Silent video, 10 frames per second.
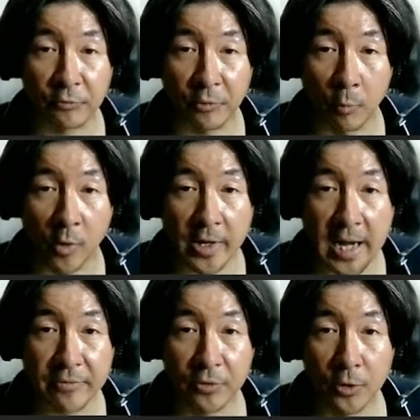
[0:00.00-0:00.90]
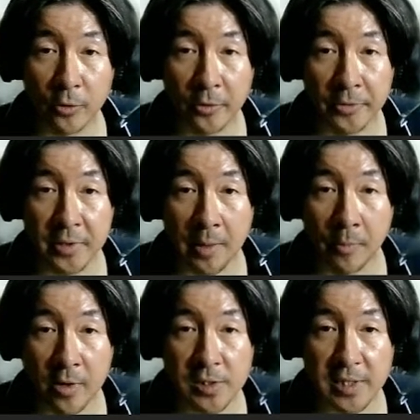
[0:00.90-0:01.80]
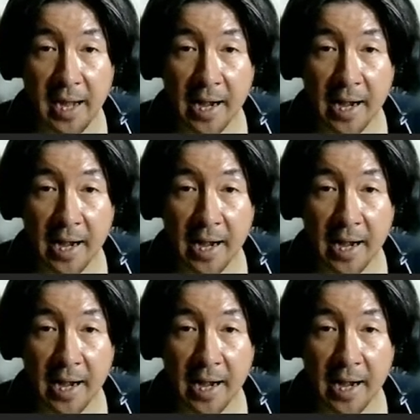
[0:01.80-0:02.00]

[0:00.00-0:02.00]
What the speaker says: From what I've learned amongst